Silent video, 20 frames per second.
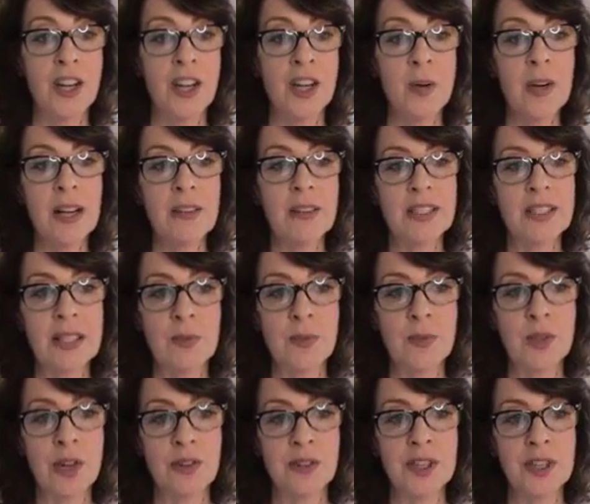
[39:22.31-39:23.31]
You know what I've
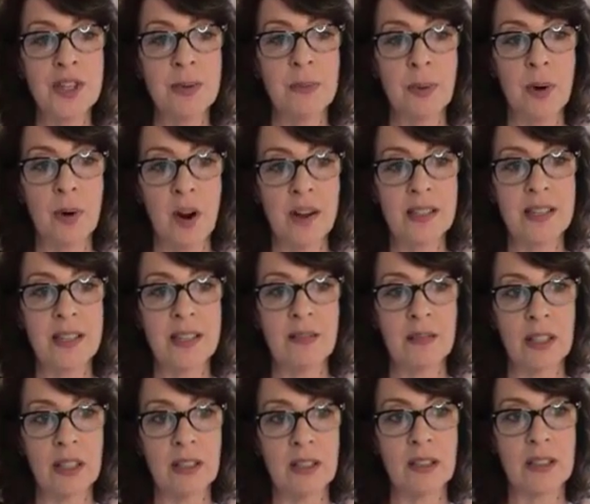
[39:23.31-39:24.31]
seen turned into bars
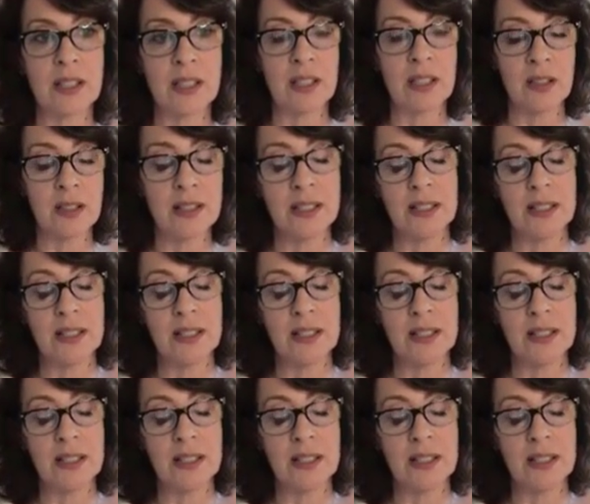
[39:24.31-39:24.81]
that really looks good?